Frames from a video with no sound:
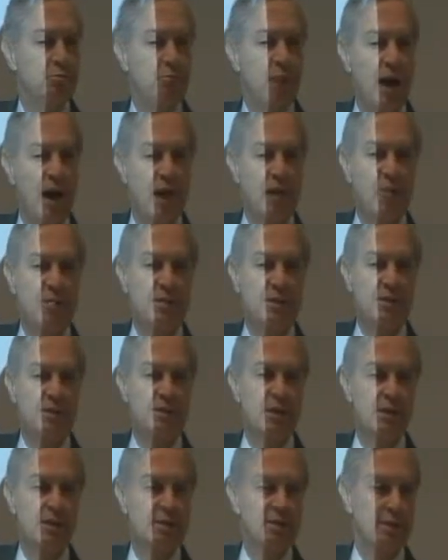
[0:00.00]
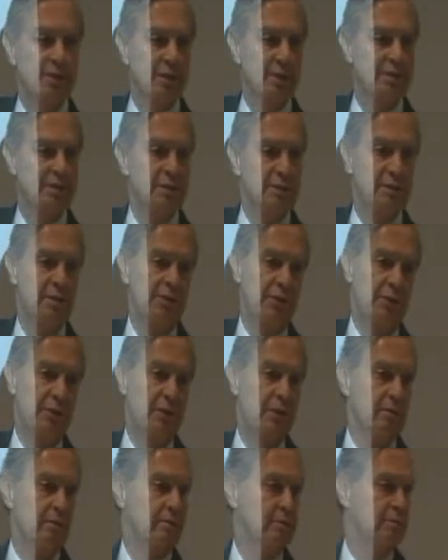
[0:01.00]
my business is
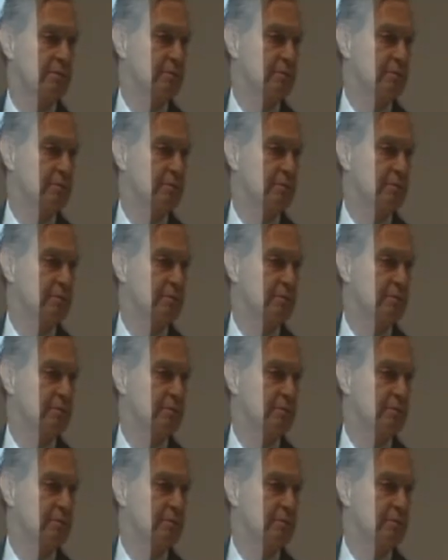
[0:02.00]
suffering.